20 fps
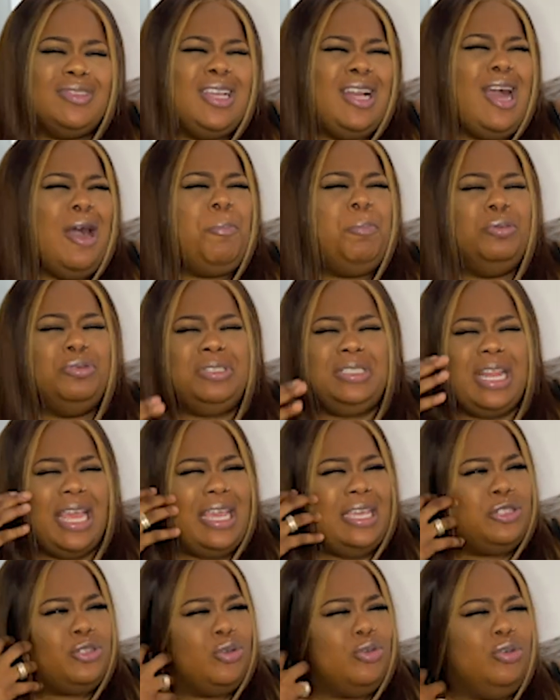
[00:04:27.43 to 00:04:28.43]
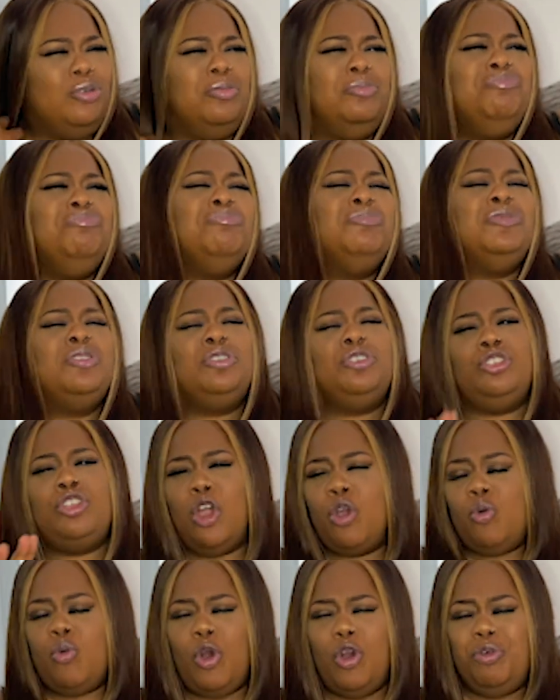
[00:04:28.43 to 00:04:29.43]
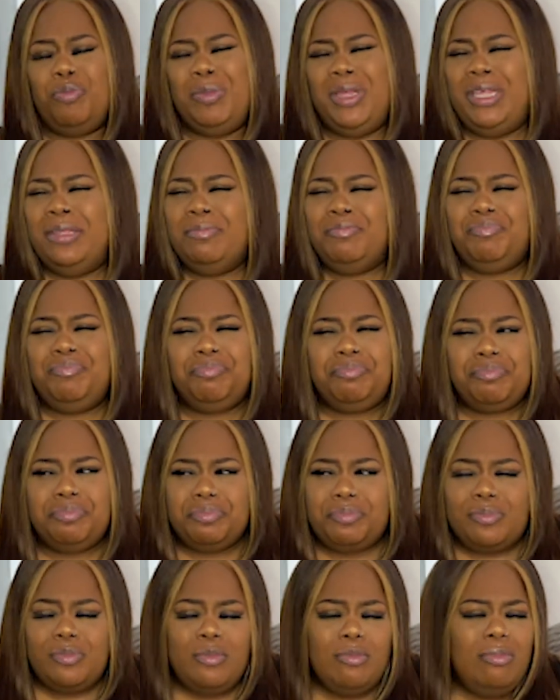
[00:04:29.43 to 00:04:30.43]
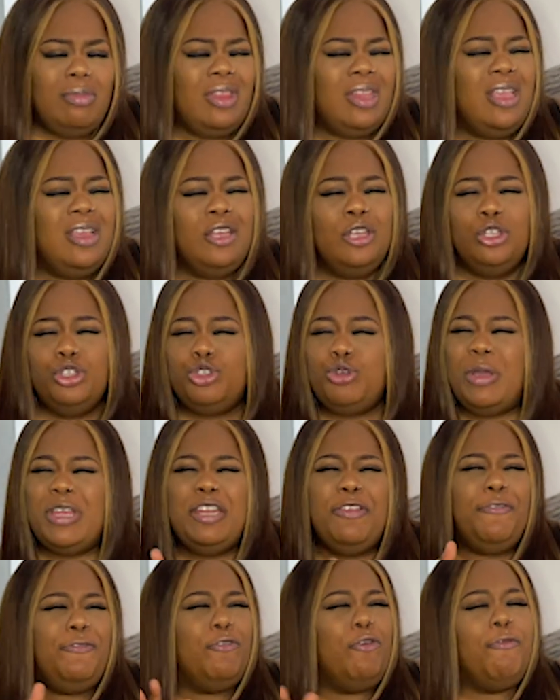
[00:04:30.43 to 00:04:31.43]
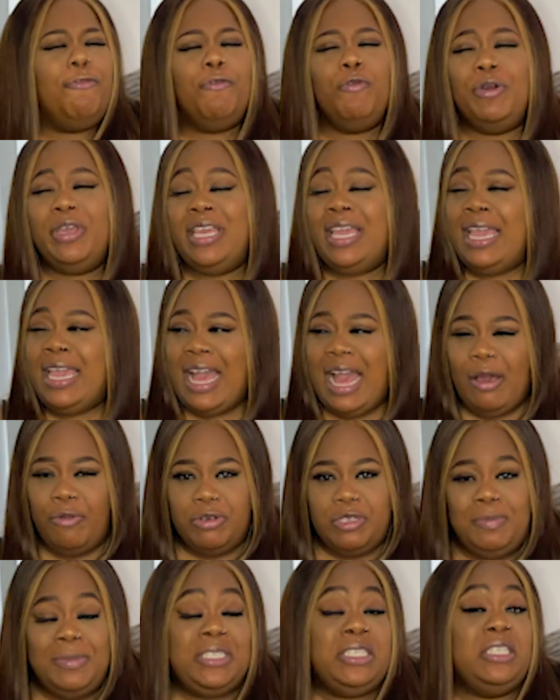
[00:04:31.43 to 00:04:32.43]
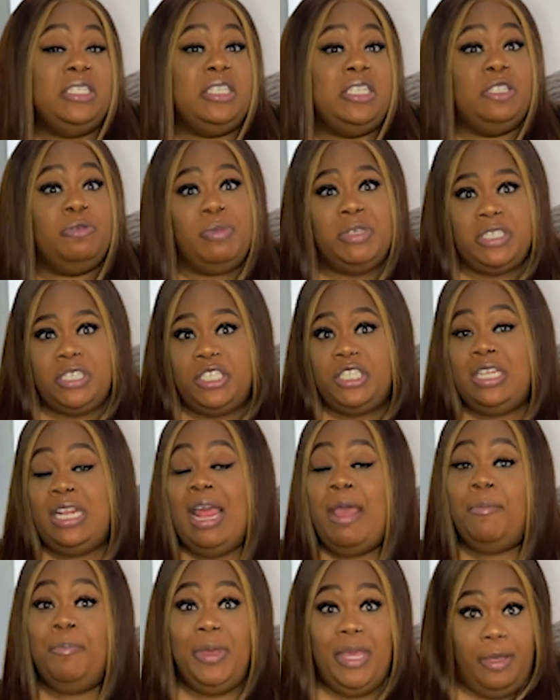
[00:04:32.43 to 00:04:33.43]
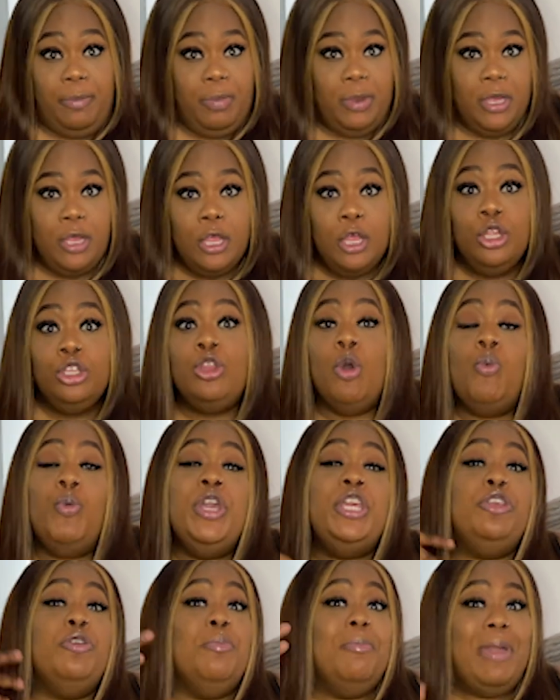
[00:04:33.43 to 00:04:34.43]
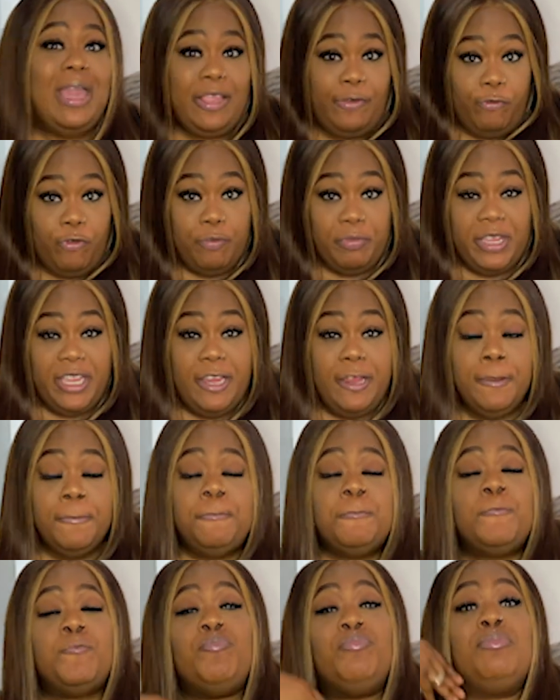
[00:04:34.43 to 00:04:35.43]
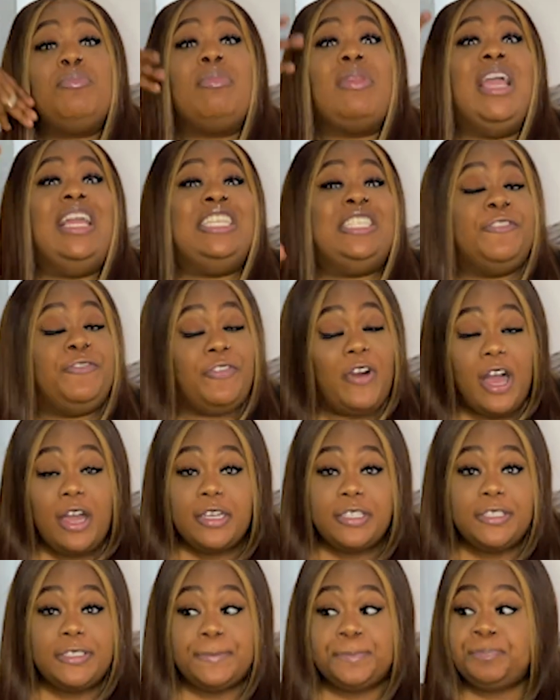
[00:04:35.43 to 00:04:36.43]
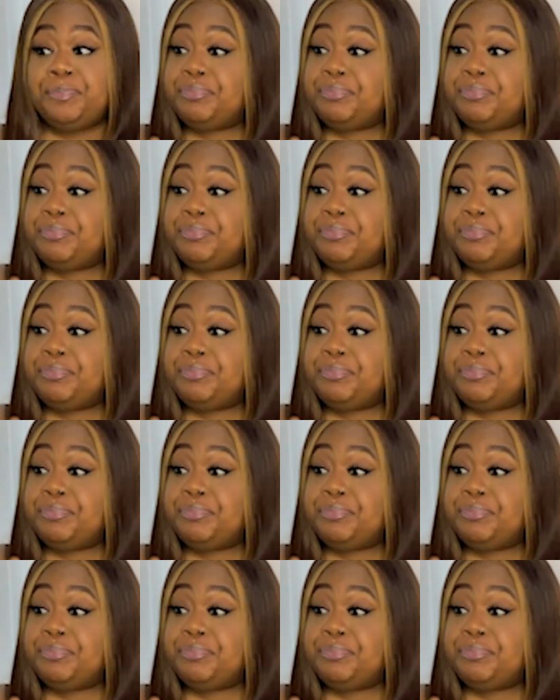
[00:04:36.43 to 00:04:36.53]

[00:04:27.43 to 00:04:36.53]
Couple days old, don't quote me. 24, 48 hours, my sister's messaging like, babe, the wig you made for me is fucked.